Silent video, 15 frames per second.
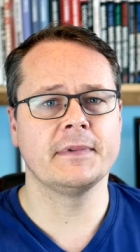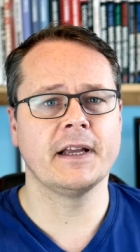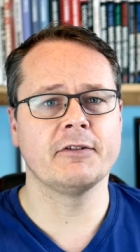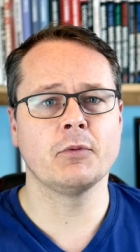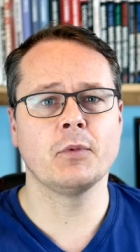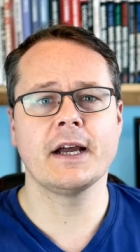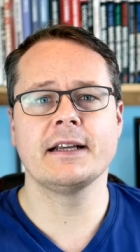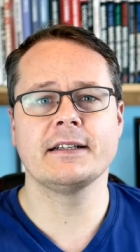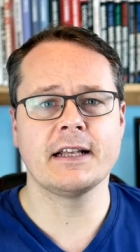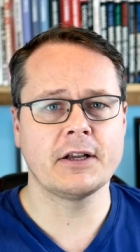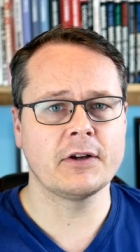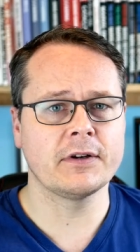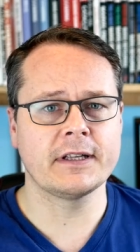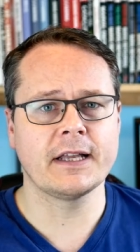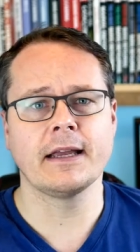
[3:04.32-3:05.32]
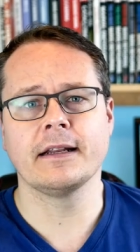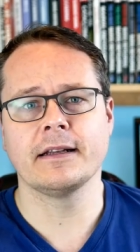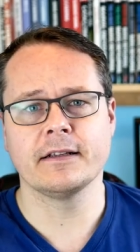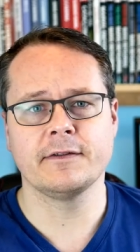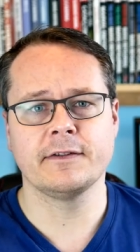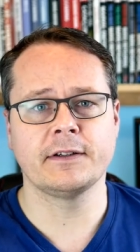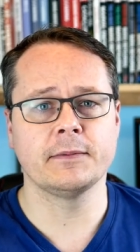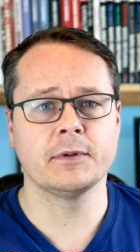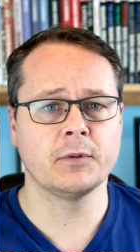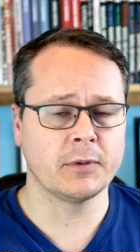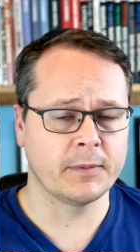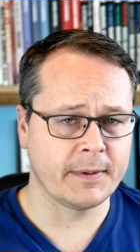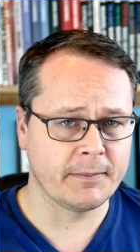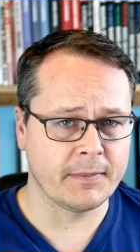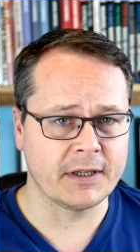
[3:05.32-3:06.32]
there are ways they could have taken this film that would
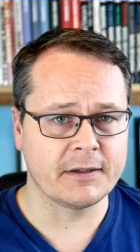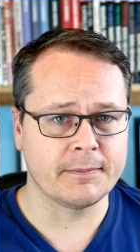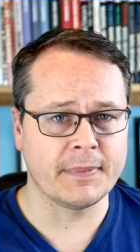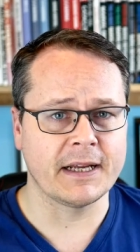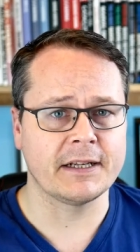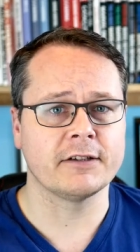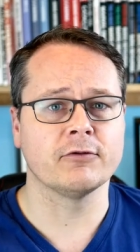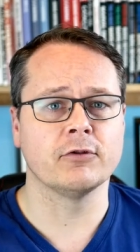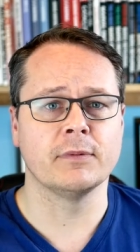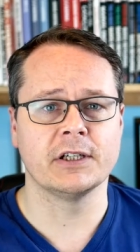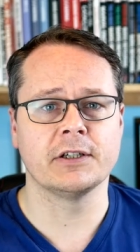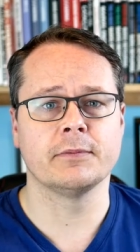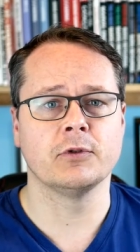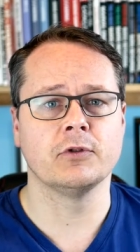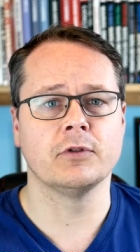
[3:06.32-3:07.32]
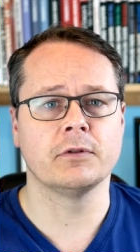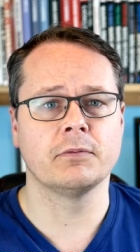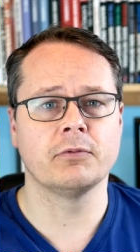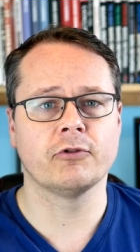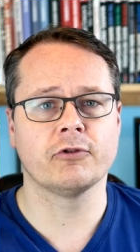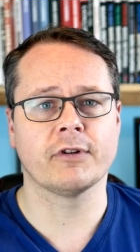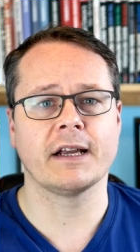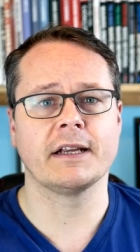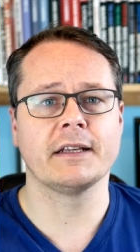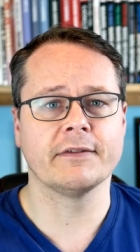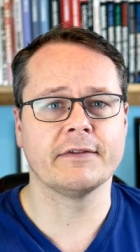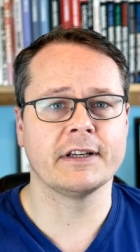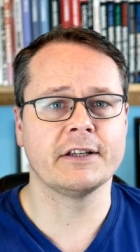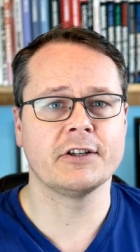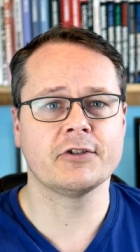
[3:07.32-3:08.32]
have been much better or much more
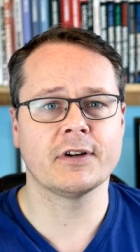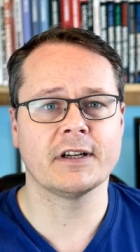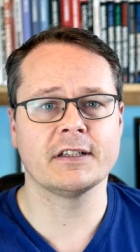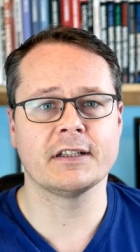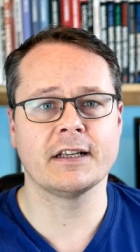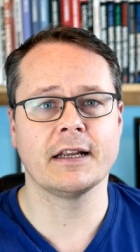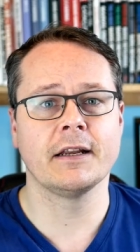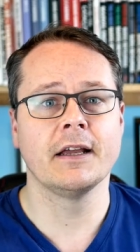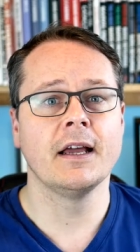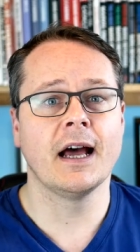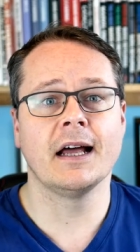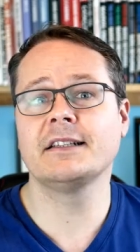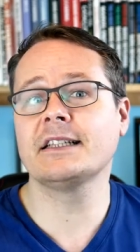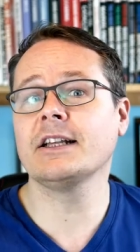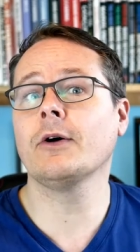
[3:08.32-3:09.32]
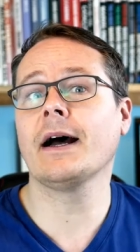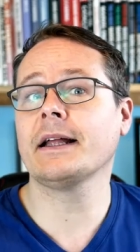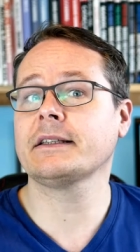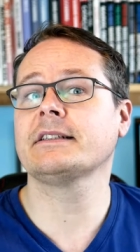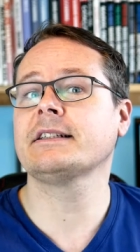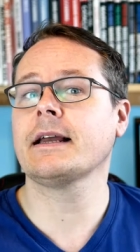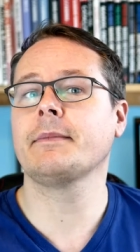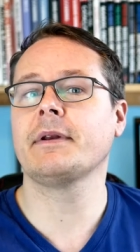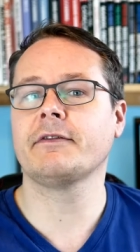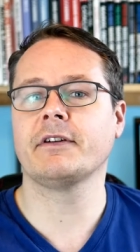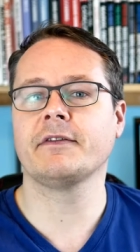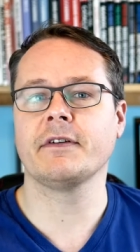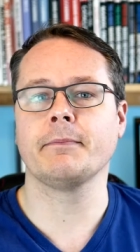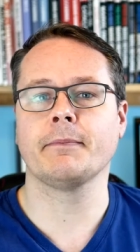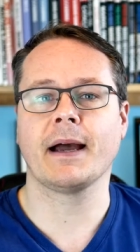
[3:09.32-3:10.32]
creative and interesting, and still had the same
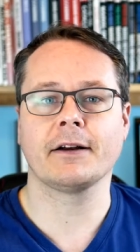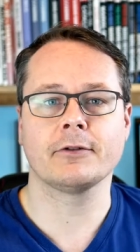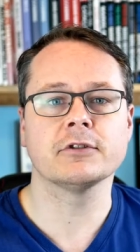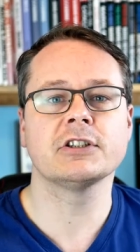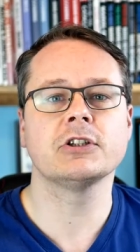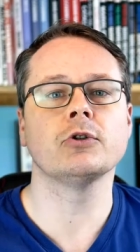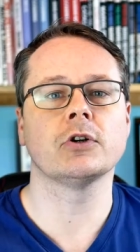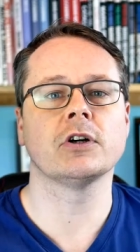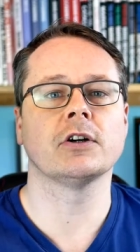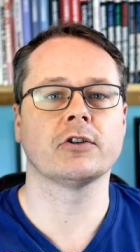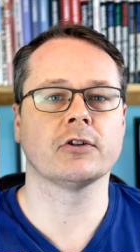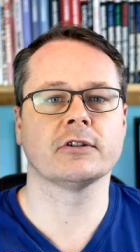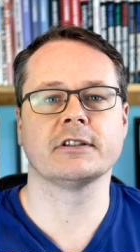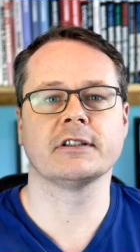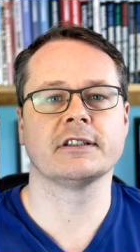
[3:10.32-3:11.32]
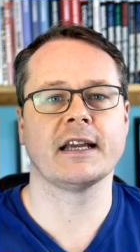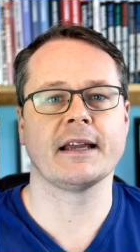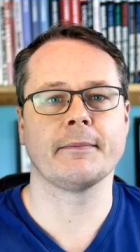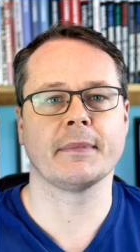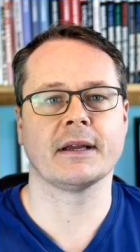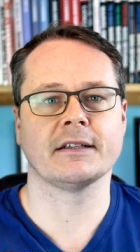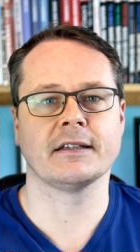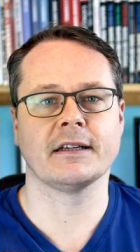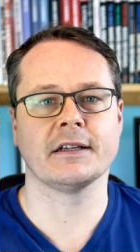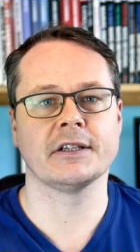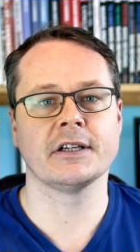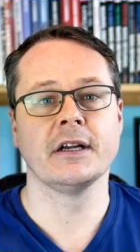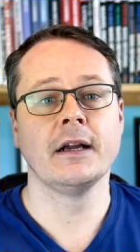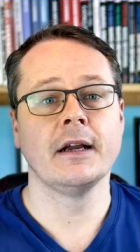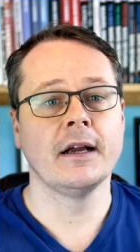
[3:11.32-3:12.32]
level of impact or still got across the same
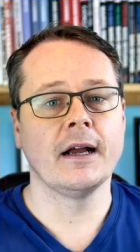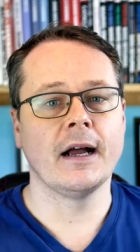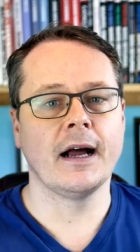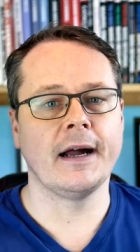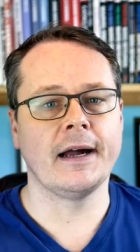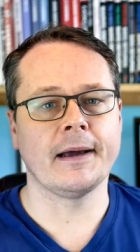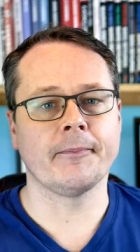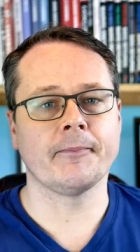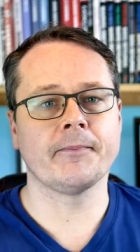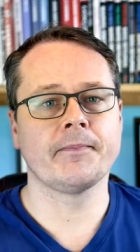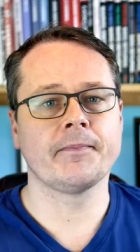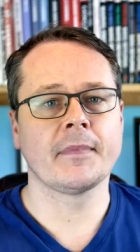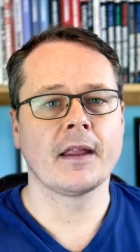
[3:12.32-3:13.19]
message. Um,